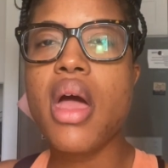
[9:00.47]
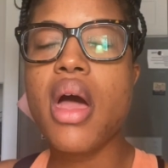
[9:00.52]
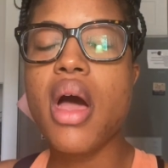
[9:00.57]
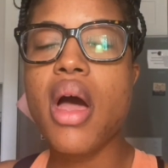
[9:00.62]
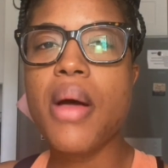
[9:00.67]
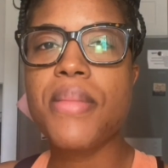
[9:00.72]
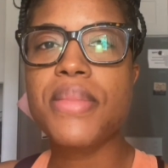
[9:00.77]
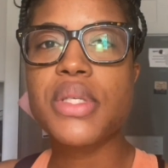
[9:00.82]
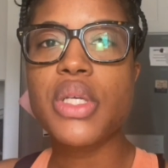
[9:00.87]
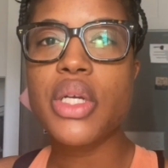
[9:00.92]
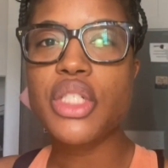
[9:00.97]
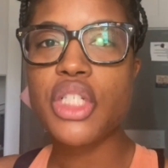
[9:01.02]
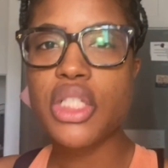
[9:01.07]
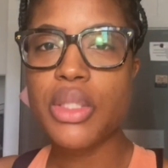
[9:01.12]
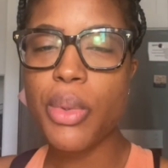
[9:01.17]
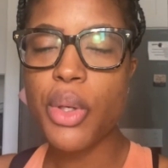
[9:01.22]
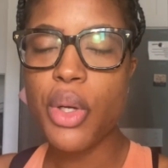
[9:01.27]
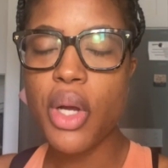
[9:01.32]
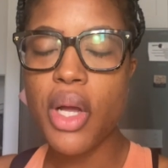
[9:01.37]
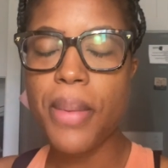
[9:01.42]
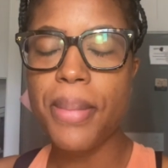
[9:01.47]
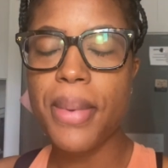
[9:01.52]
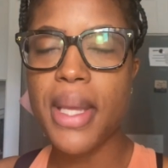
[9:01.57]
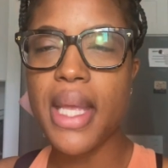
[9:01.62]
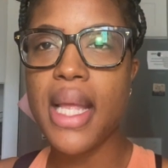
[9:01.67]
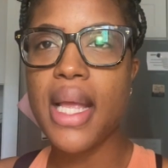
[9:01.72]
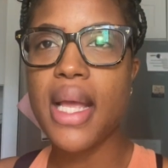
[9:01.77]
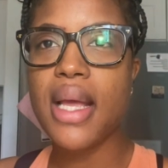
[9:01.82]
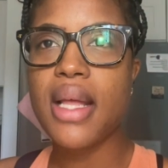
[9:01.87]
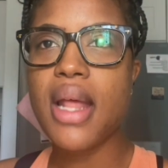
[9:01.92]
Um, so I just woke up
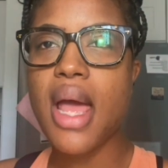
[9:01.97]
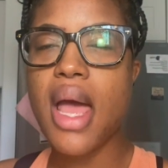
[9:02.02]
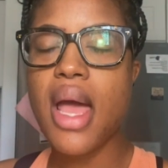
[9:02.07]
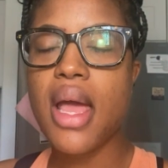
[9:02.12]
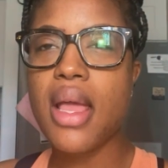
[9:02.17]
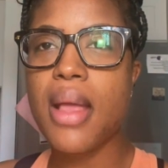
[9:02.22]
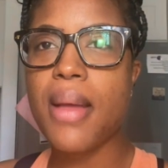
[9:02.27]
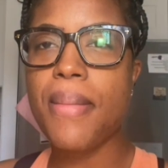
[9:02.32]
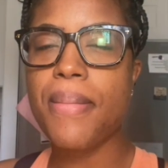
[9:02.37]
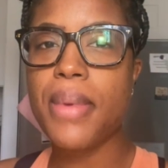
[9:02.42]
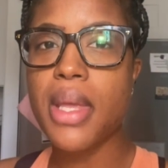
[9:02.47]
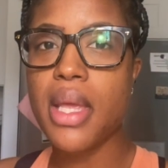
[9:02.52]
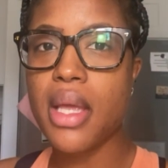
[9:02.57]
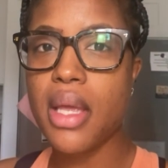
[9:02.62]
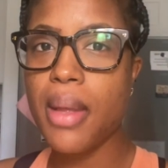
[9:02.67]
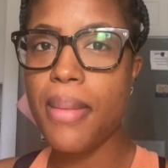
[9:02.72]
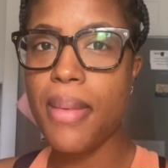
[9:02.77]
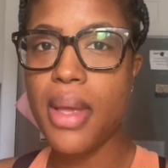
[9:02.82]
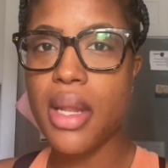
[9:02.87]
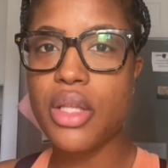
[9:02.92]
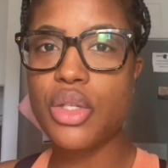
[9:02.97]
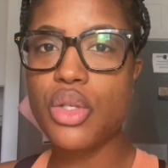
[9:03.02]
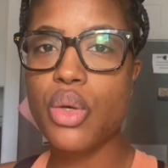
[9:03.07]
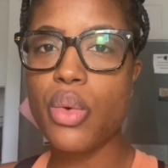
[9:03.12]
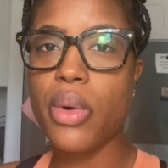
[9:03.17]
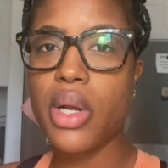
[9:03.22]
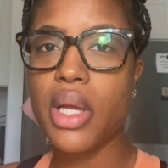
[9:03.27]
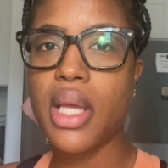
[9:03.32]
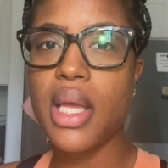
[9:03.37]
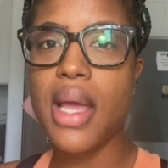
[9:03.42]
and I am being committed to
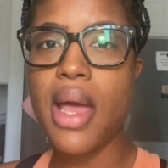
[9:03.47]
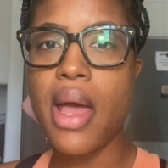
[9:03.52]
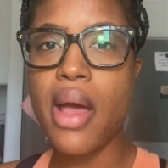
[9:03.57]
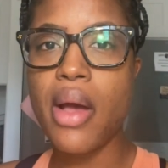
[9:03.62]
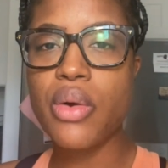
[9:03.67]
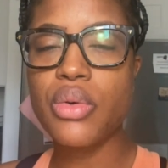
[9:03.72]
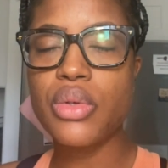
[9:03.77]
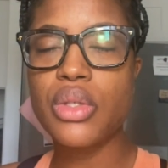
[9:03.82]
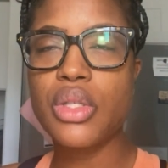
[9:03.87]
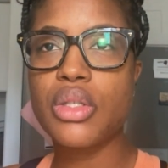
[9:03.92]
working out.